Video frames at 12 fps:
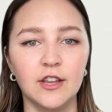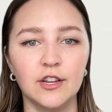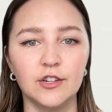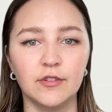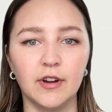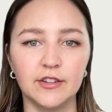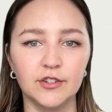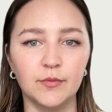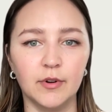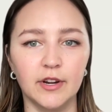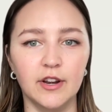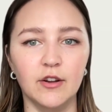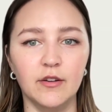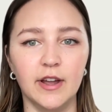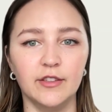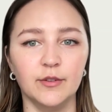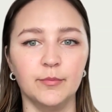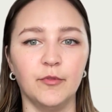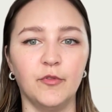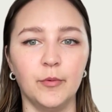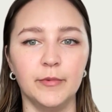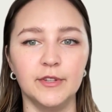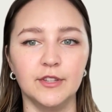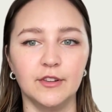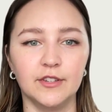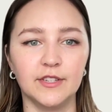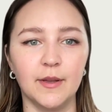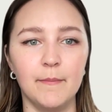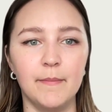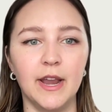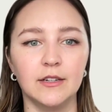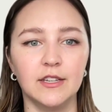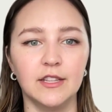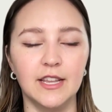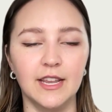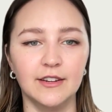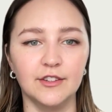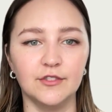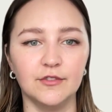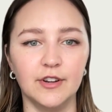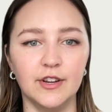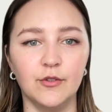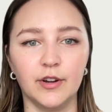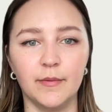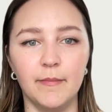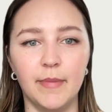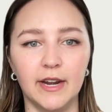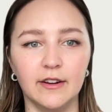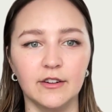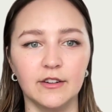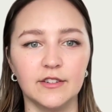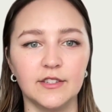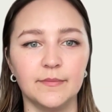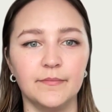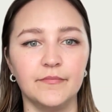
Directors want to know how their performance looks compared to the industry or competitors.